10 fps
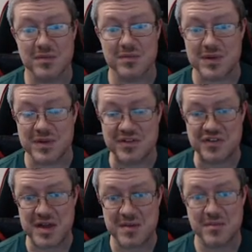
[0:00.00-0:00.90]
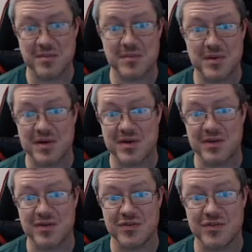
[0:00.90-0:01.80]
But this time,
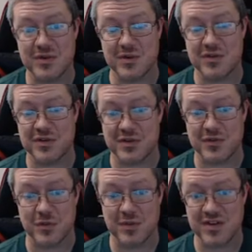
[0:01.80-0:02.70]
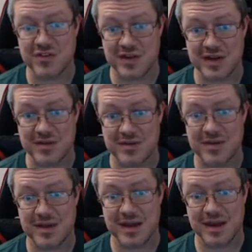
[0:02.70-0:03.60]
because there's a different reasoning.
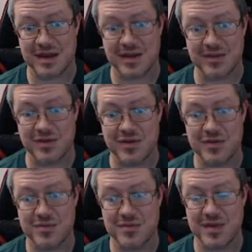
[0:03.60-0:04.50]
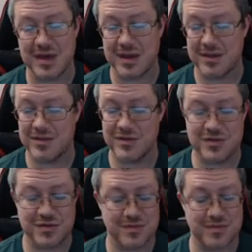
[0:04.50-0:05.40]
And
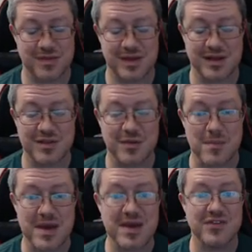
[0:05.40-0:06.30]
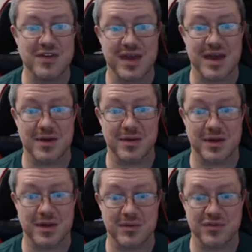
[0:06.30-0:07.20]
it's amazing how
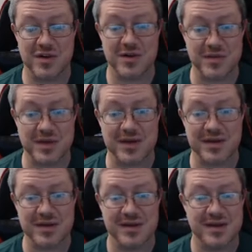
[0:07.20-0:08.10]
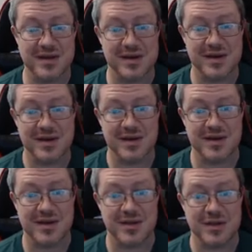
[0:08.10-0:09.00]
they resolve that,
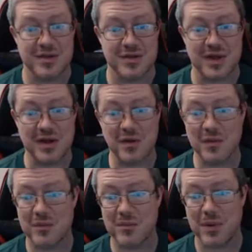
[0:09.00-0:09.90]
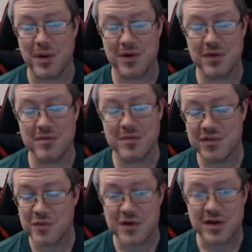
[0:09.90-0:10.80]
as they don't. Part of them
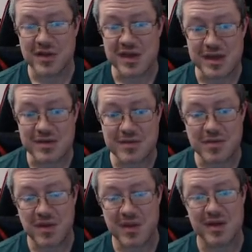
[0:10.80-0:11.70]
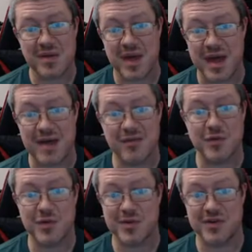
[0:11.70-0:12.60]
doesn't want to leave, even though they know they have to,
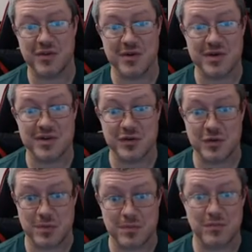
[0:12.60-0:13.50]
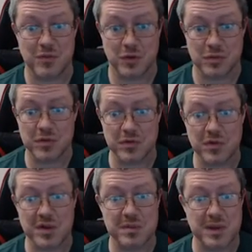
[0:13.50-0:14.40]
otherwise they're going to, or
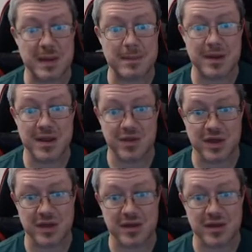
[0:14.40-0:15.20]
literally become nothing.